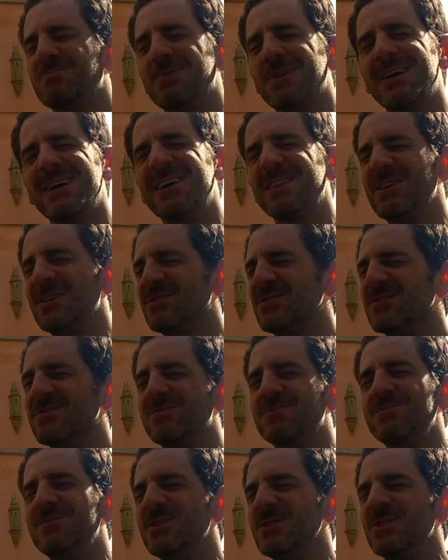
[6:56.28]

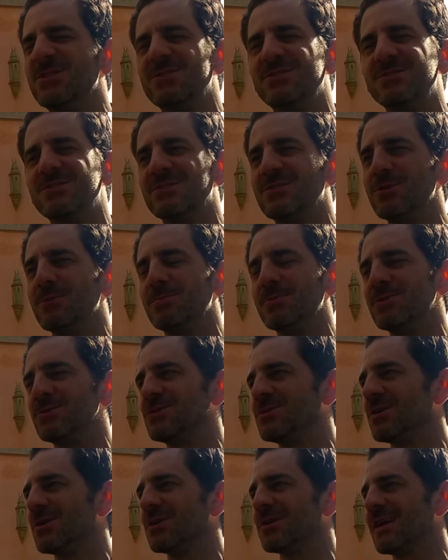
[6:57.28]
these stupid
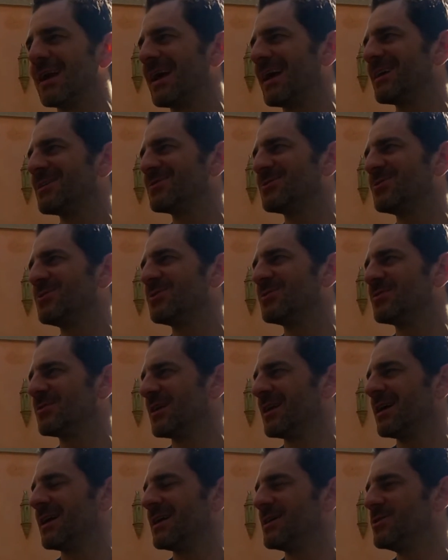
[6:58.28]
jerk assholes.
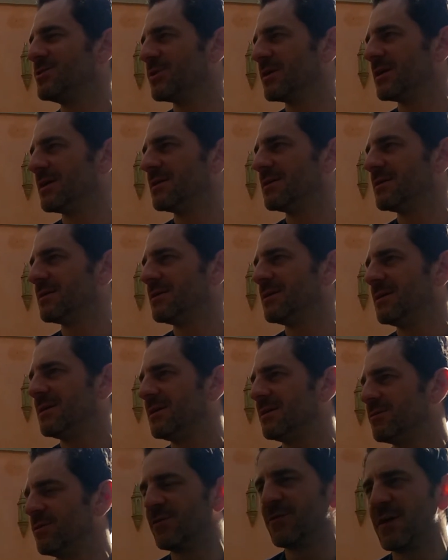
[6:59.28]

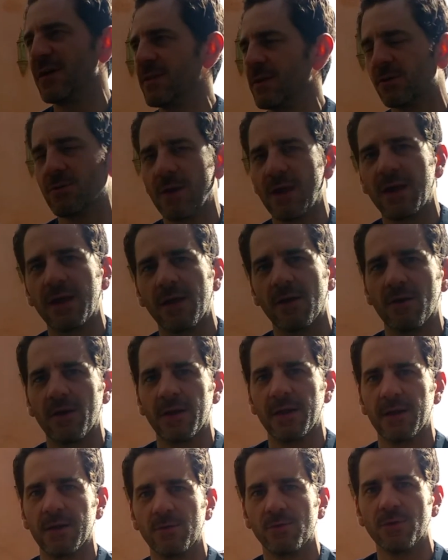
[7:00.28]
You find the gray
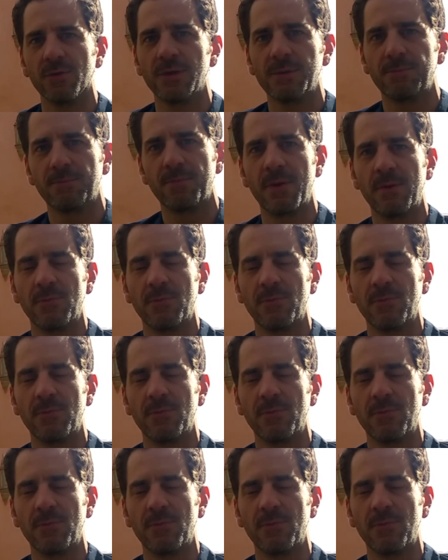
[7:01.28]
area and really